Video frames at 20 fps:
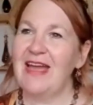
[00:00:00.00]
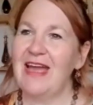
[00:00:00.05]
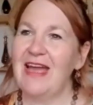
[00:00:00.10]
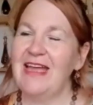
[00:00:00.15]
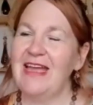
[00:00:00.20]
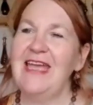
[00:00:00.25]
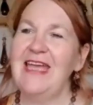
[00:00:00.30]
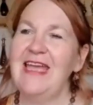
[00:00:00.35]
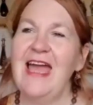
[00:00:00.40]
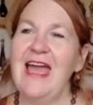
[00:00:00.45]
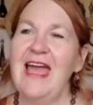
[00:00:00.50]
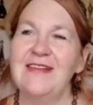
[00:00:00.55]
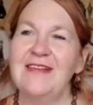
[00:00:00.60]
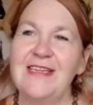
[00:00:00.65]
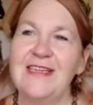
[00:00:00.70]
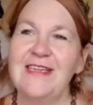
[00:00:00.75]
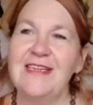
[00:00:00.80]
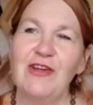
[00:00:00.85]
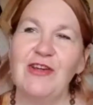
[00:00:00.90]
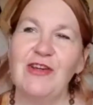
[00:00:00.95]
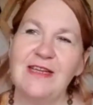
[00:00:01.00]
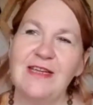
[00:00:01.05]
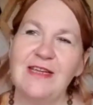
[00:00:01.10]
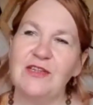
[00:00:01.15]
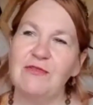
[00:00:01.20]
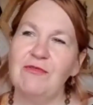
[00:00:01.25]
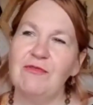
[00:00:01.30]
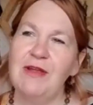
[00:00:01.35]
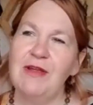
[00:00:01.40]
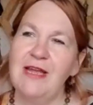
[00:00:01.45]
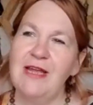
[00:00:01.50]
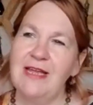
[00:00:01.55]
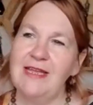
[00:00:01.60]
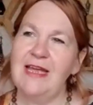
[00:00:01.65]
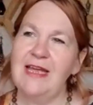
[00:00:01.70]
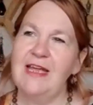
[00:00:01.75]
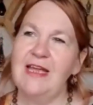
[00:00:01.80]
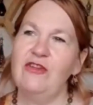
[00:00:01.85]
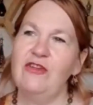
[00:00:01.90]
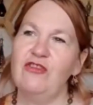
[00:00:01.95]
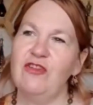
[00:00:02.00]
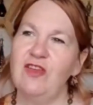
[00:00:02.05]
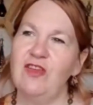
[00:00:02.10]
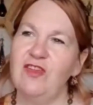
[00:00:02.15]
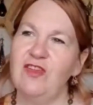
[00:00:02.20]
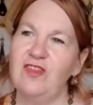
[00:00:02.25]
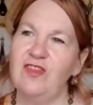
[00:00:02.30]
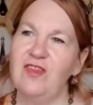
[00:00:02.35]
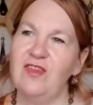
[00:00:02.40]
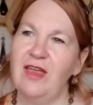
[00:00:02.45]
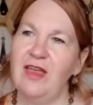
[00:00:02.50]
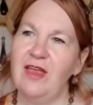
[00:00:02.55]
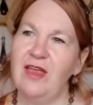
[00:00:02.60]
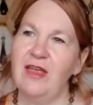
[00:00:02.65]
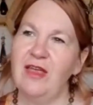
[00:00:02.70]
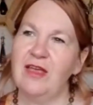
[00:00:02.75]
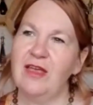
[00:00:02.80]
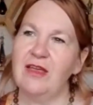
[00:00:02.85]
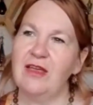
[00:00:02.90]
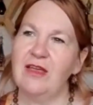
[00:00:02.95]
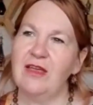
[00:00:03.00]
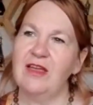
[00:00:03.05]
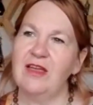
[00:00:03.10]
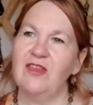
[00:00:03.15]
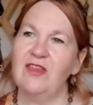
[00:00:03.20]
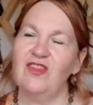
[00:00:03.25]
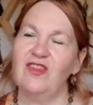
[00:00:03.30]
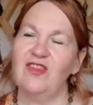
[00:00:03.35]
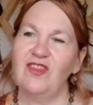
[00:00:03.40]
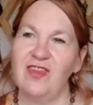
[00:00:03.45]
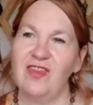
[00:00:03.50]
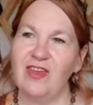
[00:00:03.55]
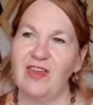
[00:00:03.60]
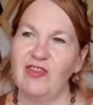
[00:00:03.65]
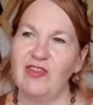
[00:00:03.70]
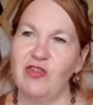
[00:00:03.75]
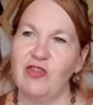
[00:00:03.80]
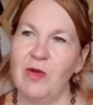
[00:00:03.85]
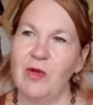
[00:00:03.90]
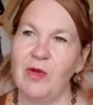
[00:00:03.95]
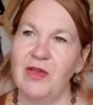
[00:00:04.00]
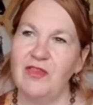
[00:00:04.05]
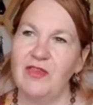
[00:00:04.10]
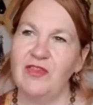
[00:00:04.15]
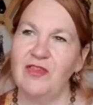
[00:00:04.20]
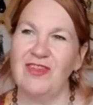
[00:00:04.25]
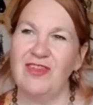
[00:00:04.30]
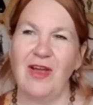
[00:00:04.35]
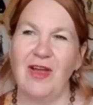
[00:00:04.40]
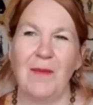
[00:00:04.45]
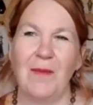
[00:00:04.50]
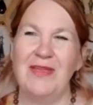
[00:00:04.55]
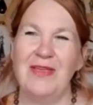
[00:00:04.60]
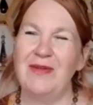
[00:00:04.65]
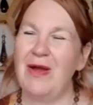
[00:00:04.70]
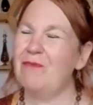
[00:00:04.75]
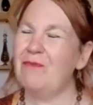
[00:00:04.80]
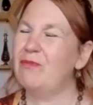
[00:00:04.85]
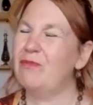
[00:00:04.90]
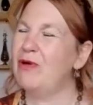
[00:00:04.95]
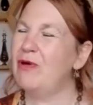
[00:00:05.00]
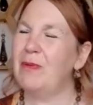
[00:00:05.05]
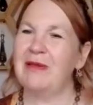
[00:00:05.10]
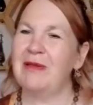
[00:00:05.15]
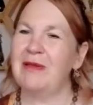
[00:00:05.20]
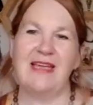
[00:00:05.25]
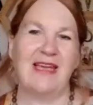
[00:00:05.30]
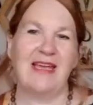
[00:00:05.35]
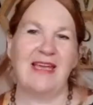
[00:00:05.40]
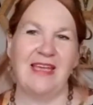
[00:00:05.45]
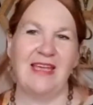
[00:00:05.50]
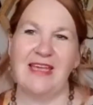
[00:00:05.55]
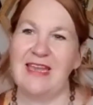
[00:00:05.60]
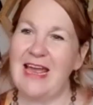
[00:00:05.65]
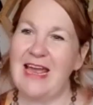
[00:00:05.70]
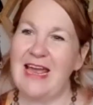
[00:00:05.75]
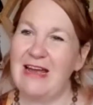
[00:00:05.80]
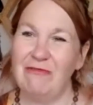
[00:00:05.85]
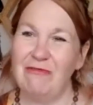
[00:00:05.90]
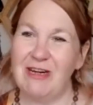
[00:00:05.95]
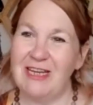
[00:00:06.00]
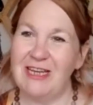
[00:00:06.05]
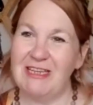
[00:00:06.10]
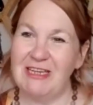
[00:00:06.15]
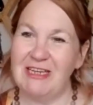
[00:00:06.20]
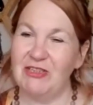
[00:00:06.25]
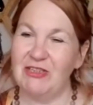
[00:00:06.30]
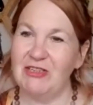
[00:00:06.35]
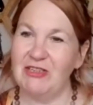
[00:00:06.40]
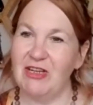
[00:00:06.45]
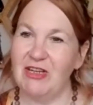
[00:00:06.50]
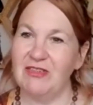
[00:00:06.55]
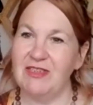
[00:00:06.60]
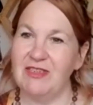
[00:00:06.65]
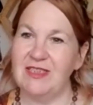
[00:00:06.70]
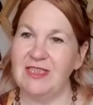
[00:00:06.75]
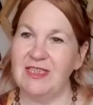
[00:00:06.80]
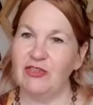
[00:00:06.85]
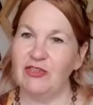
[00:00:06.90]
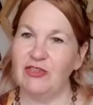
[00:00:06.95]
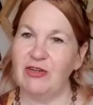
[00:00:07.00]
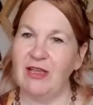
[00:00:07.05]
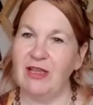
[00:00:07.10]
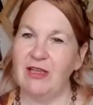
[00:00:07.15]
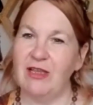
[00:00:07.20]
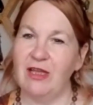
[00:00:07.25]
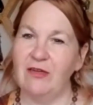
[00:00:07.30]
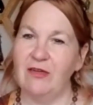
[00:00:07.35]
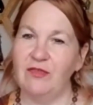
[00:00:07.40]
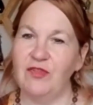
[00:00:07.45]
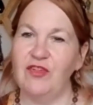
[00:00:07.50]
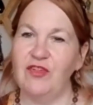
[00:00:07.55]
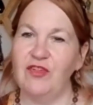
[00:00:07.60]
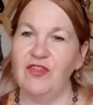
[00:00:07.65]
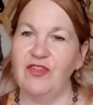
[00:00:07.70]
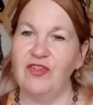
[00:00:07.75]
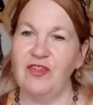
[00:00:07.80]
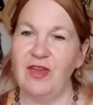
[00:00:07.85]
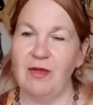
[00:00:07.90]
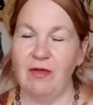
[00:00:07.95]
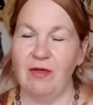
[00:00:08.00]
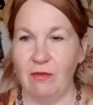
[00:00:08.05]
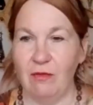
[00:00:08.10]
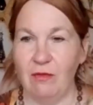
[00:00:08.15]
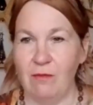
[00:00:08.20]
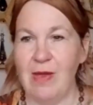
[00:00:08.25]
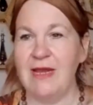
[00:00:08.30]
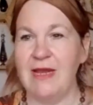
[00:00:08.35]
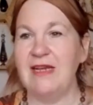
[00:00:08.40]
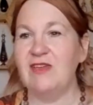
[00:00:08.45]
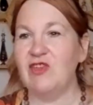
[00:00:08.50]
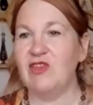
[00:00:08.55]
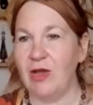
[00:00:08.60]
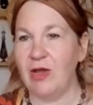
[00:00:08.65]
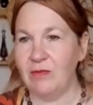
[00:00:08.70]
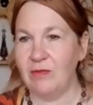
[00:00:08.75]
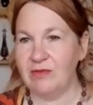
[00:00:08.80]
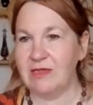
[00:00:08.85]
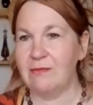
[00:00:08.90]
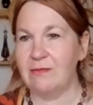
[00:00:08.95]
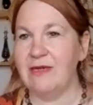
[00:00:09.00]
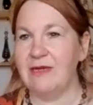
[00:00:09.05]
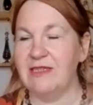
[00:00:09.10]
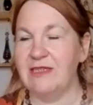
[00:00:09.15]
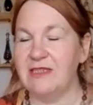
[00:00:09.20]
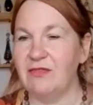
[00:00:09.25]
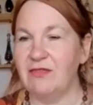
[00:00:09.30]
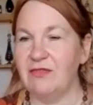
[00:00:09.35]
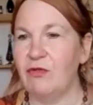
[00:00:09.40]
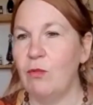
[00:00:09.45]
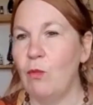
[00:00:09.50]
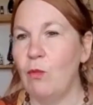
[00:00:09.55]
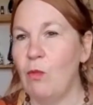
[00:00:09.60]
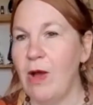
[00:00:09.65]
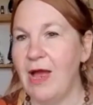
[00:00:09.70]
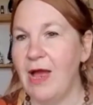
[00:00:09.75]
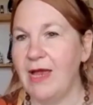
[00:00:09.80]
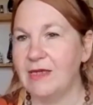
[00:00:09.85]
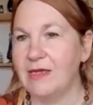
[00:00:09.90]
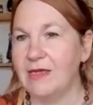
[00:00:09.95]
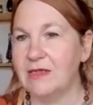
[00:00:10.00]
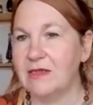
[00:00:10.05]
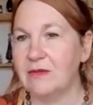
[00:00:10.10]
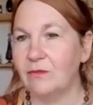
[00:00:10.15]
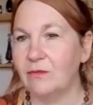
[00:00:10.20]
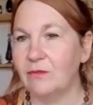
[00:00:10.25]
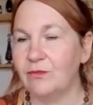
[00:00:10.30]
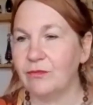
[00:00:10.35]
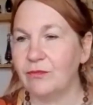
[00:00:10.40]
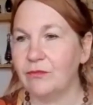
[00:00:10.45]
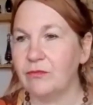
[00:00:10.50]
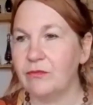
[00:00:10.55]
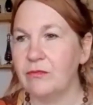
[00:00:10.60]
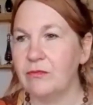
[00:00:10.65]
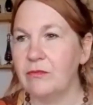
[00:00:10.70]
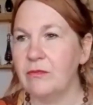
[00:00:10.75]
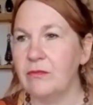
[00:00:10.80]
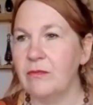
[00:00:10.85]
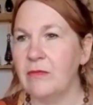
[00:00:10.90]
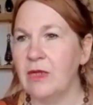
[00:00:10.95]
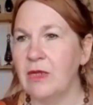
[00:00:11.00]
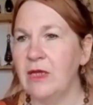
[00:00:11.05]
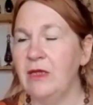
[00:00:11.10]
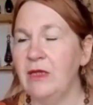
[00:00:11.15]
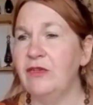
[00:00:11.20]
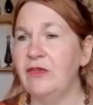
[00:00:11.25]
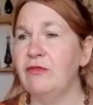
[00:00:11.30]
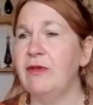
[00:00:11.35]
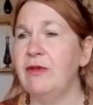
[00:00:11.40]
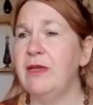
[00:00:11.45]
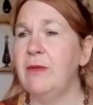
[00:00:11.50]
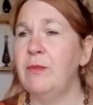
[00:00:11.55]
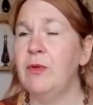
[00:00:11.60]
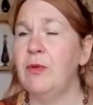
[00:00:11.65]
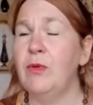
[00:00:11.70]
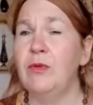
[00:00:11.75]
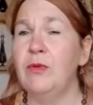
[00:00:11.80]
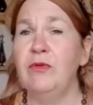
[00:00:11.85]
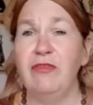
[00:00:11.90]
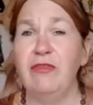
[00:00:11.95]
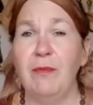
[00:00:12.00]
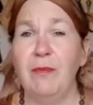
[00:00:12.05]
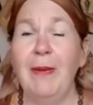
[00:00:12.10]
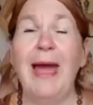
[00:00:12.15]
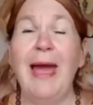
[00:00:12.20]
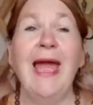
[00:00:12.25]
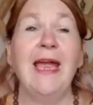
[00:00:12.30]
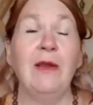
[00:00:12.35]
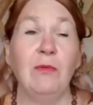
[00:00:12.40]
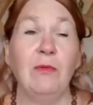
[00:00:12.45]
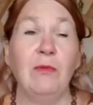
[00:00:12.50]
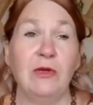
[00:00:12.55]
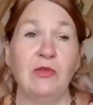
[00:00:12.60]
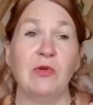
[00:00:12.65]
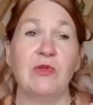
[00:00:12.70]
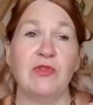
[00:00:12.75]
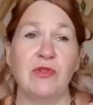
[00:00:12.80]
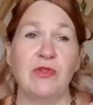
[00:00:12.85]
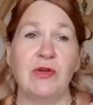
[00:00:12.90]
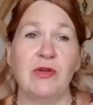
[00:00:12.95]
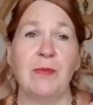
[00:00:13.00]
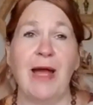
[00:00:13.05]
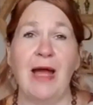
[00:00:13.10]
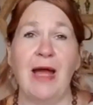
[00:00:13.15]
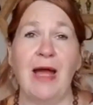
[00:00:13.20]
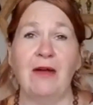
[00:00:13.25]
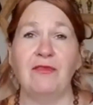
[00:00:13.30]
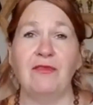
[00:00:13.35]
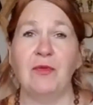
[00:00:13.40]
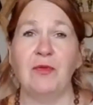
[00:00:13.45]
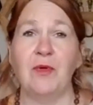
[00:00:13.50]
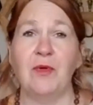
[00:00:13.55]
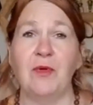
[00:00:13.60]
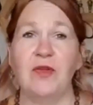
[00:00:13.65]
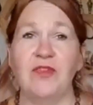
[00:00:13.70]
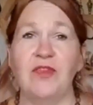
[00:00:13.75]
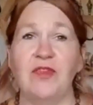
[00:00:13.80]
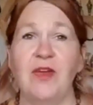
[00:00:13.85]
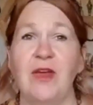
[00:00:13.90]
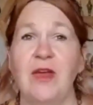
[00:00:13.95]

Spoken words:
And yeah, citral is a really interesting constituent. I mean, I'm properly geeking out really on citral. I've studied it many times in many different ways and it's really important for pain, which we'll talk about afterwards.